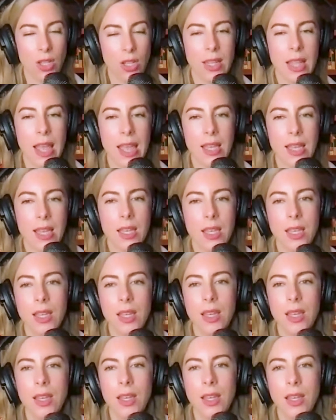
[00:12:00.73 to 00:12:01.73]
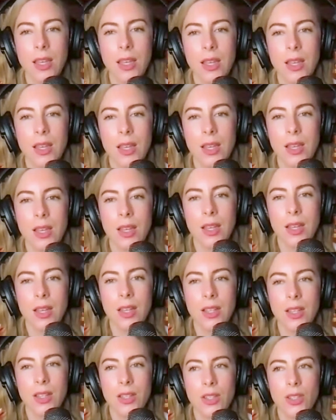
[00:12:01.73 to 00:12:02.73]
like
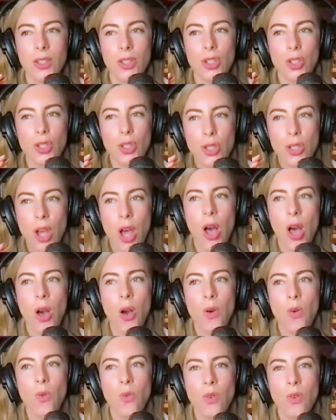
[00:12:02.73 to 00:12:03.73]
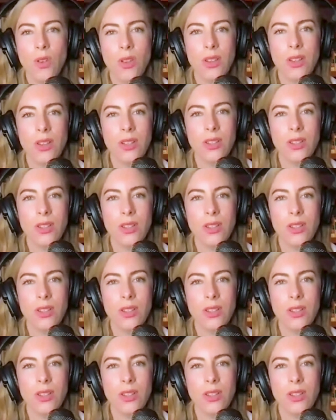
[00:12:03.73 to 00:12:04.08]
so